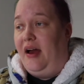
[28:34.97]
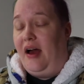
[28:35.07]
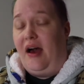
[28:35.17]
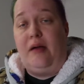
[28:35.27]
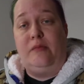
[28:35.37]

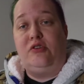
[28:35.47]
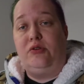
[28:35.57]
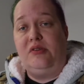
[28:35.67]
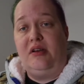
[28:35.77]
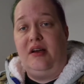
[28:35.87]
I'm
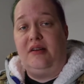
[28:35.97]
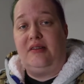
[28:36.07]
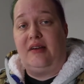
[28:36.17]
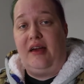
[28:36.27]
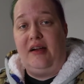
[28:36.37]
choosing not
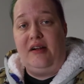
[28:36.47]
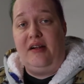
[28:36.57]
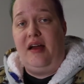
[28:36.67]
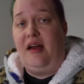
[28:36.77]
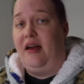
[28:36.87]
to
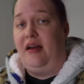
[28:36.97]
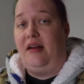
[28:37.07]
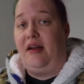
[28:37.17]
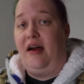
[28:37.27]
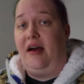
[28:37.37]
care,
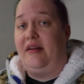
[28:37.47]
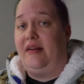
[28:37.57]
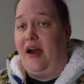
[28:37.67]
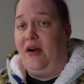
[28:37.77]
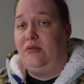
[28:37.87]
and I
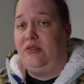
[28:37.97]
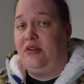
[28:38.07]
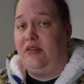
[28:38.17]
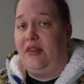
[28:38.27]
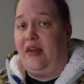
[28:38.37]
doubt
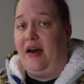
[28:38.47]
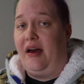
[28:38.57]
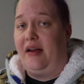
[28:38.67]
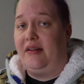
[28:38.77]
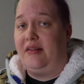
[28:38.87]

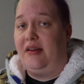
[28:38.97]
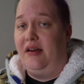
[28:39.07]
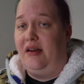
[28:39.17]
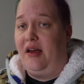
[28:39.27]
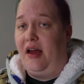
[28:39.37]
that
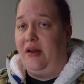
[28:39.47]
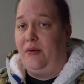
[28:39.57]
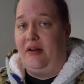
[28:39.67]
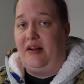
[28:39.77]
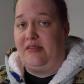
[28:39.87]

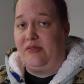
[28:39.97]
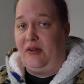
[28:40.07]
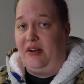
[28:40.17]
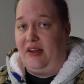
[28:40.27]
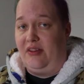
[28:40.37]
anyone else
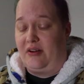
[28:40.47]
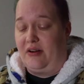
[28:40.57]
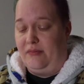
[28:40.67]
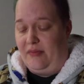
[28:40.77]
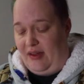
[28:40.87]
will
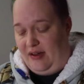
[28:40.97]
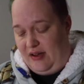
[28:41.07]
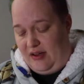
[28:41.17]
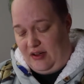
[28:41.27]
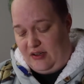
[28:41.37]
either.
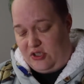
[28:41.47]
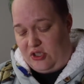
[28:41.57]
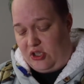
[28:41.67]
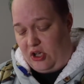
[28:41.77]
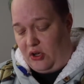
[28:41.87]

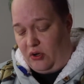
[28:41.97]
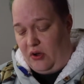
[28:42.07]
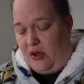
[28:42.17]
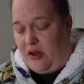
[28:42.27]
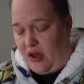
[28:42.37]

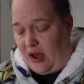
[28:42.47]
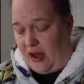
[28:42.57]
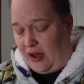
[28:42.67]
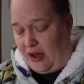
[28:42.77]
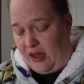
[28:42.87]
So
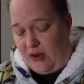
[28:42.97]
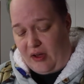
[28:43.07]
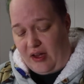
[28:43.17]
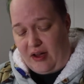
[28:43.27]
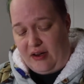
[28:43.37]

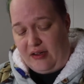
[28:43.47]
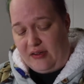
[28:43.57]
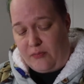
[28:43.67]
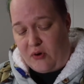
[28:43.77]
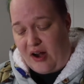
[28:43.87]
anyway, I need
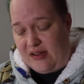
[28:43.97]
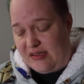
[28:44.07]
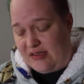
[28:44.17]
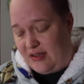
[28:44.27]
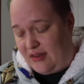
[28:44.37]
to
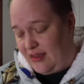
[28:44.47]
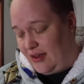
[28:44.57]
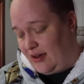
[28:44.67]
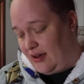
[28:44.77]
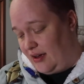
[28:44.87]
press
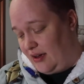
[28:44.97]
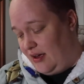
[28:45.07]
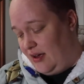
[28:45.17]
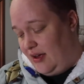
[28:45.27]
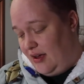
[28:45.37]
the
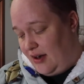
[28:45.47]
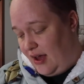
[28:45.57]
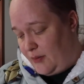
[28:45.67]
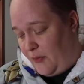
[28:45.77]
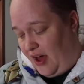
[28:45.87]

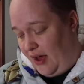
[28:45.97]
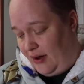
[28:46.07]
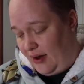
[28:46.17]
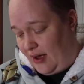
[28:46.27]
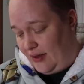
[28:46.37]

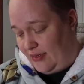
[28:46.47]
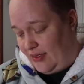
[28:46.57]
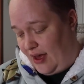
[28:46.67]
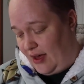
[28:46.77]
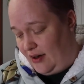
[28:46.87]
neckband and
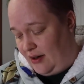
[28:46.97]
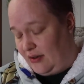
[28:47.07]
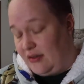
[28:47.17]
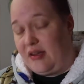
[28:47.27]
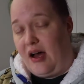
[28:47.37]

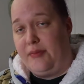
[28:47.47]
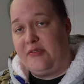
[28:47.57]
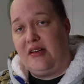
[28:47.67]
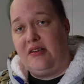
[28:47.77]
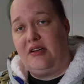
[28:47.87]
then top
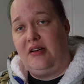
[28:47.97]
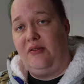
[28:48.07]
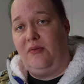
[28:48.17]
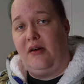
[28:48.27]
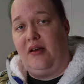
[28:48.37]
stitch
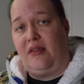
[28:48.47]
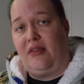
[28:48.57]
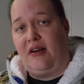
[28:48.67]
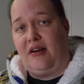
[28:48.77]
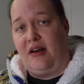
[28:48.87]
it
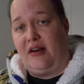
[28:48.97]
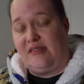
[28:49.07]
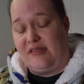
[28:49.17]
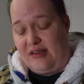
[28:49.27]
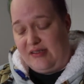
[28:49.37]
with a
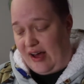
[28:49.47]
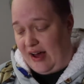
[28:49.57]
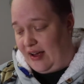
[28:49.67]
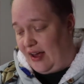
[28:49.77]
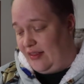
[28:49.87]

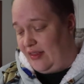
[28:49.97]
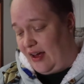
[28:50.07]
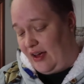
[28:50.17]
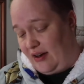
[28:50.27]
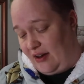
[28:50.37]
zigzag, and
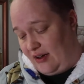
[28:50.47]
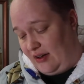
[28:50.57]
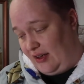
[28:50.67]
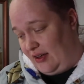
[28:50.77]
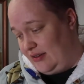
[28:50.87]
then I
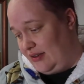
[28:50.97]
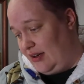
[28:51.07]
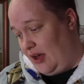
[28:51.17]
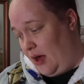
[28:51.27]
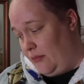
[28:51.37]
need to
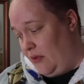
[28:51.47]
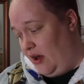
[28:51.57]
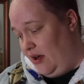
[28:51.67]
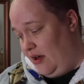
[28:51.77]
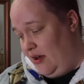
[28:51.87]
hem
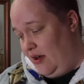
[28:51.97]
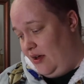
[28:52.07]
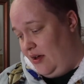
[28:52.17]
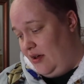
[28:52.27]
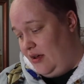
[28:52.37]

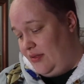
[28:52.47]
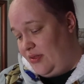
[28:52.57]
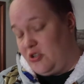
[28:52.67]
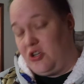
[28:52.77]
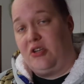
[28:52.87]

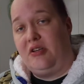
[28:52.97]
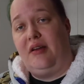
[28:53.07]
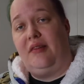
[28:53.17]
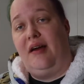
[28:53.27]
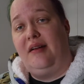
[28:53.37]
the shirt,
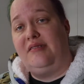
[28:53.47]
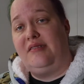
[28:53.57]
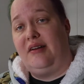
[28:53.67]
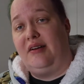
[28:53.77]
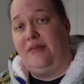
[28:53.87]
and then
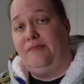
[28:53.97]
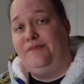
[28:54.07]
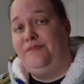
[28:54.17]
it's done.